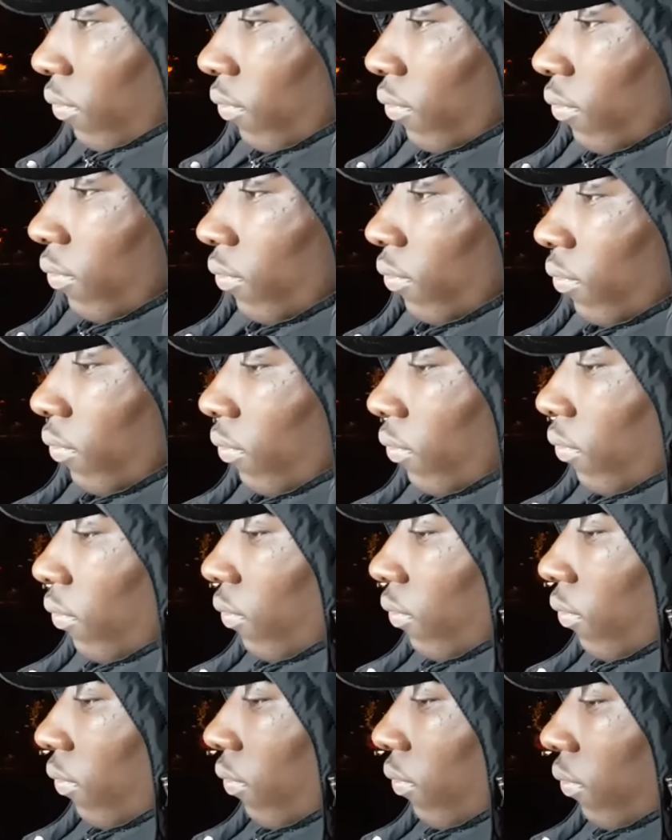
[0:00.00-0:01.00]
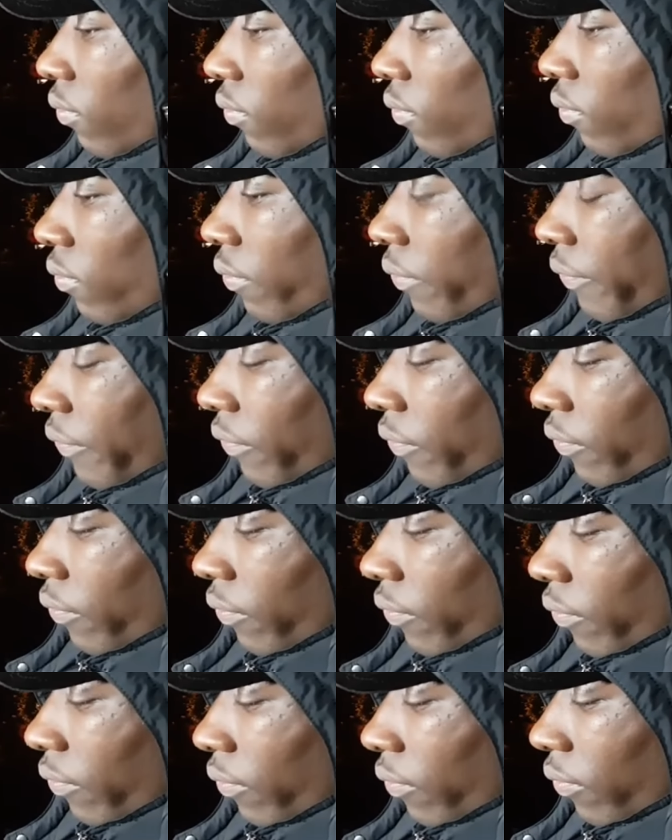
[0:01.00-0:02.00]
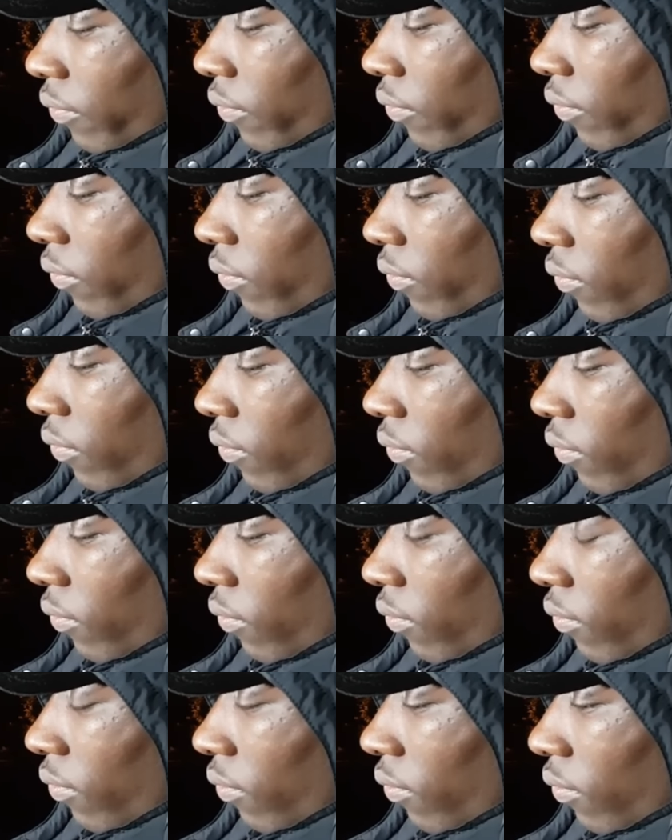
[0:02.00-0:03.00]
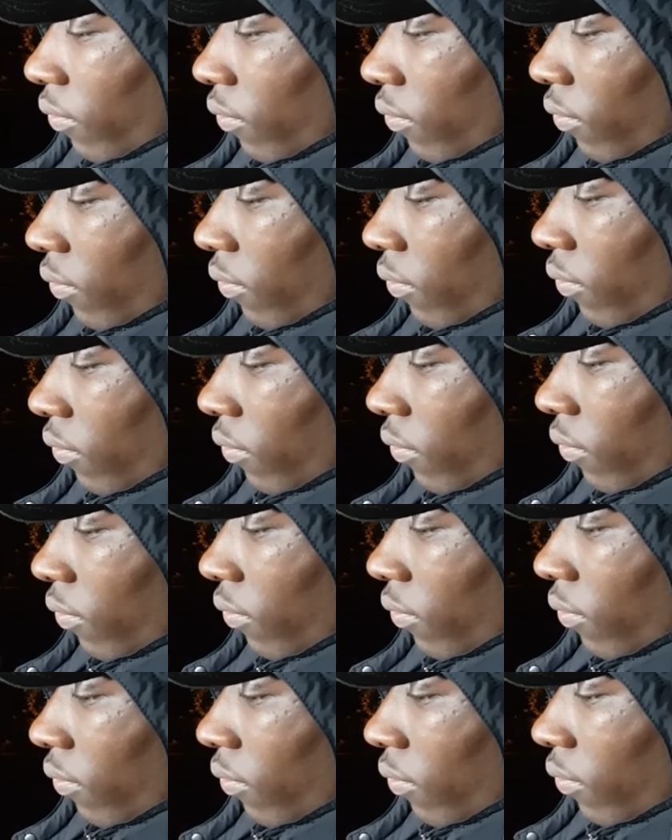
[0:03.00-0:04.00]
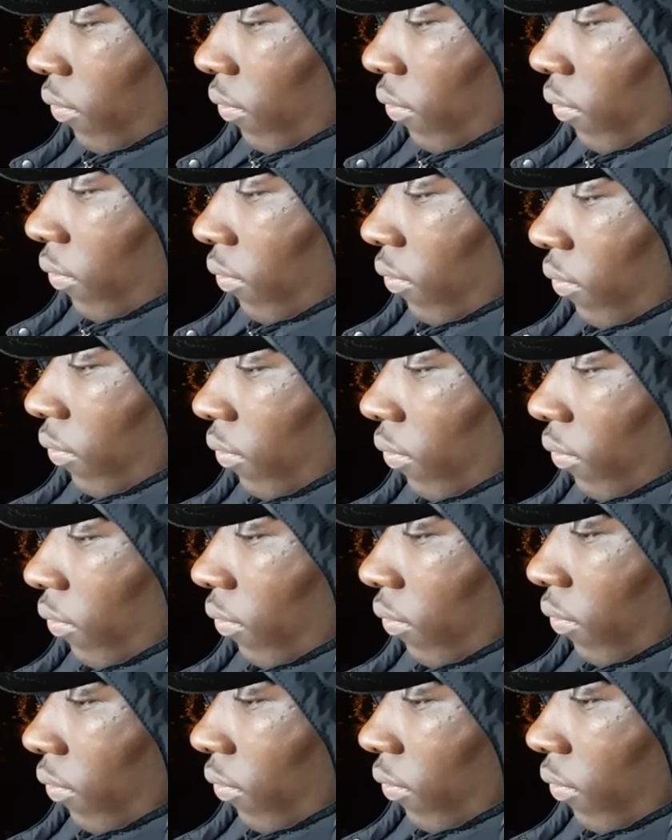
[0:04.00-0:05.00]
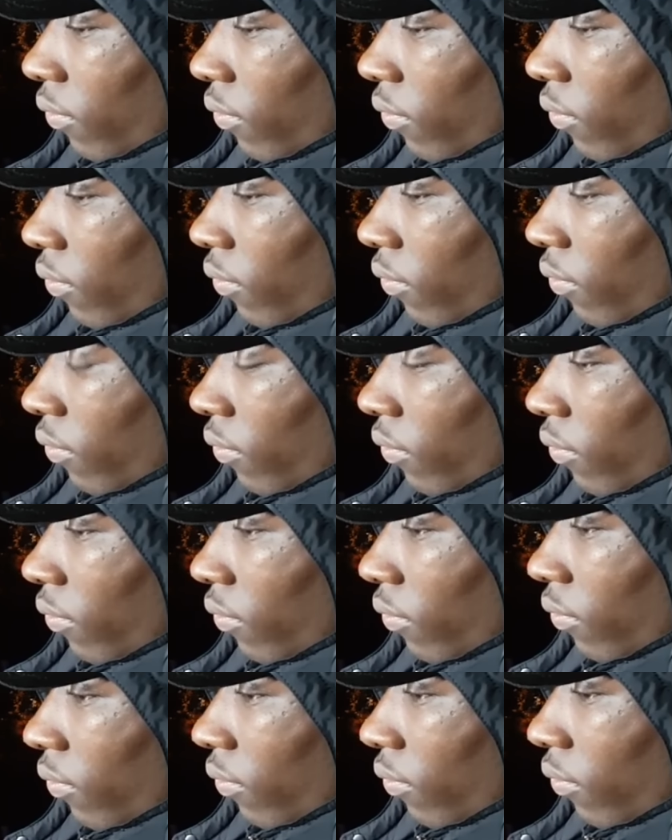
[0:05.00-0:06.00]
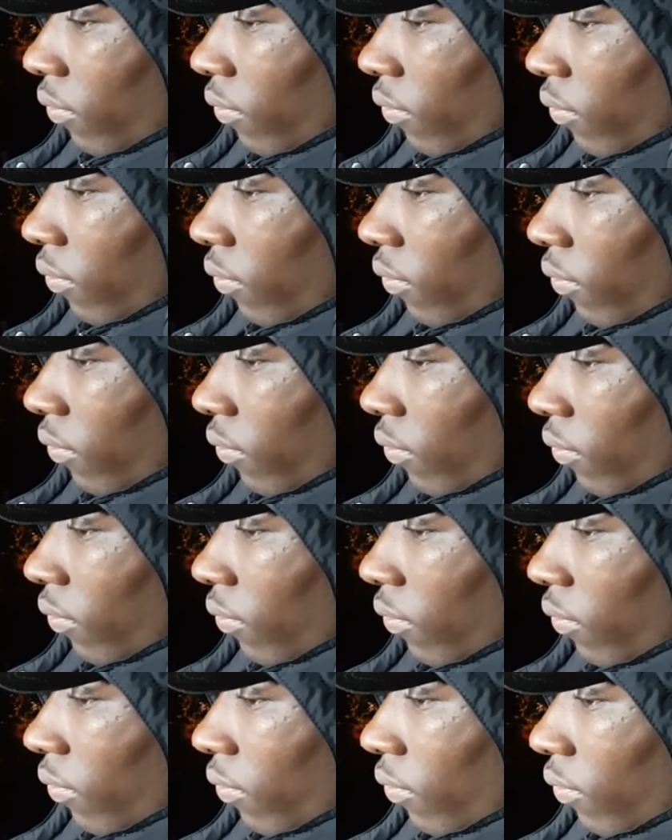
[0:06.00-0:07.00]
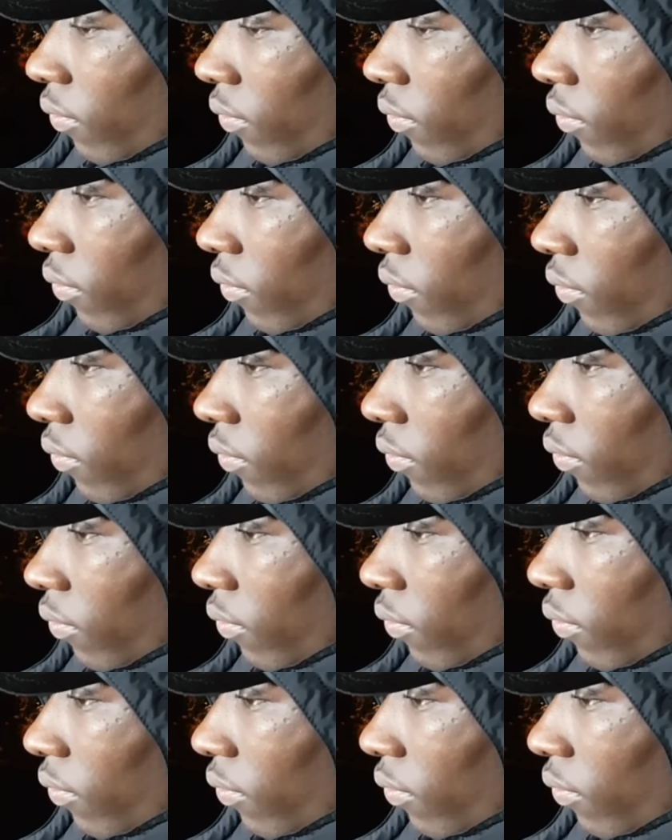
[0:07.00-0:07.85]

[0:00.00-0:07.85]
No words are spoken by the person on screen.